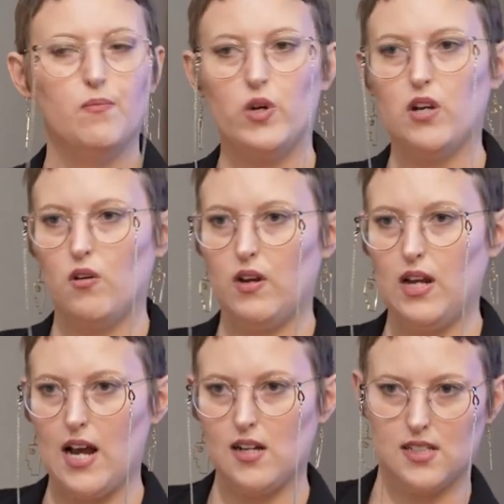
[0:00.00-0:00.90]
We know
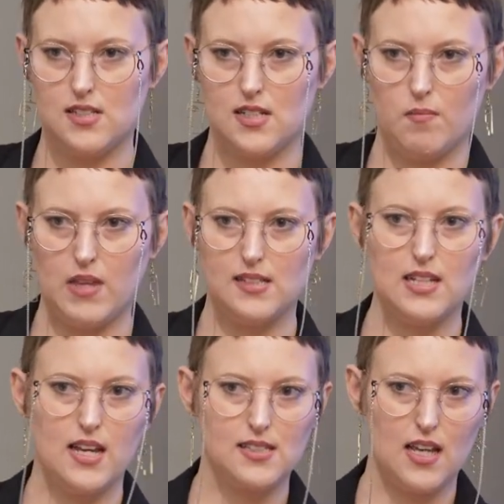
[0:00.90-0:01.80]
in our system
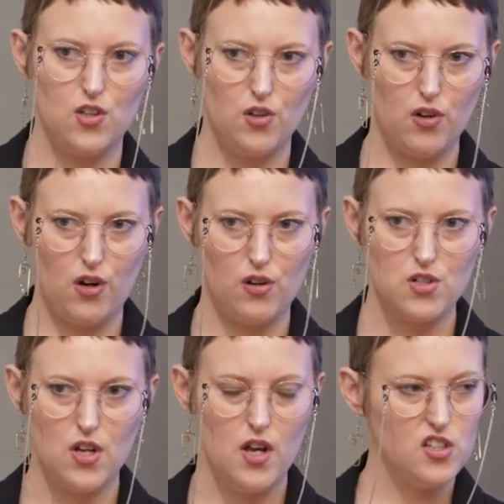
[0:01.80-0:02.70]
that's SKU
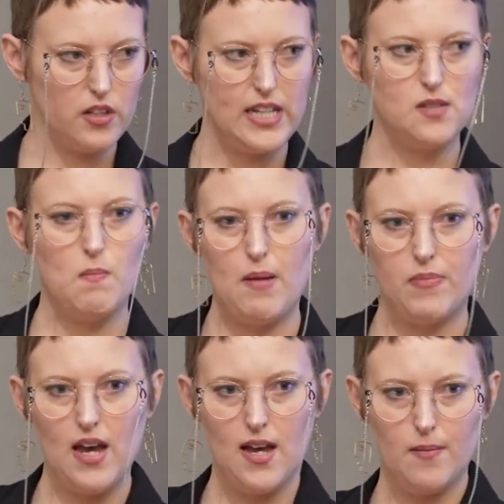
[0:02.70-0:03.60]
code. So let's
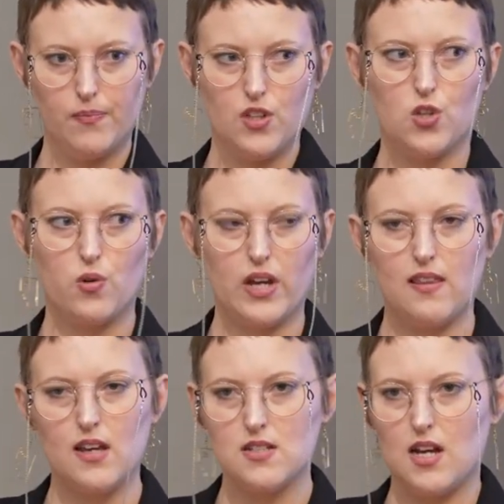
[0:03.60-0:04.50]
map that. You'll
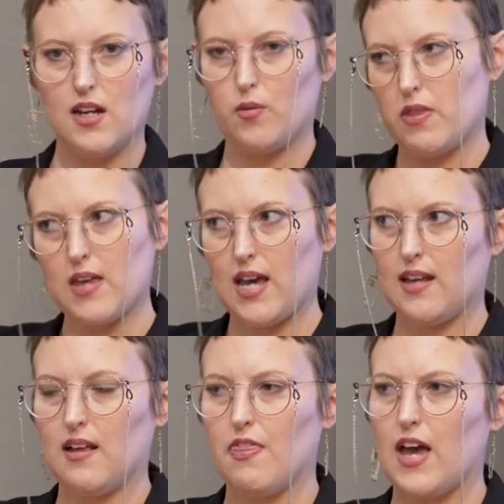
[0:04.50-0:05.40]
get that data with the
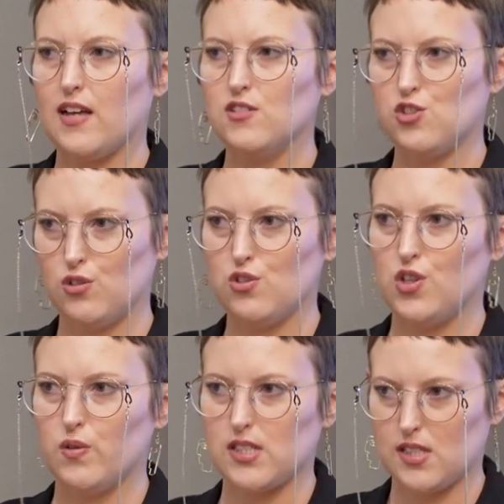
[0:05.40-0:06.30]
header that suits
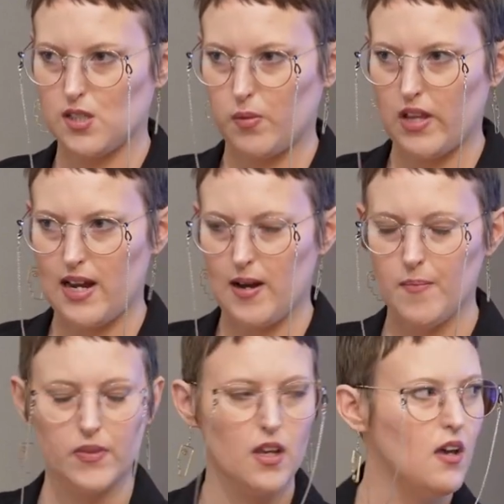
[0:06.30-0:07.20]
you as a supplier.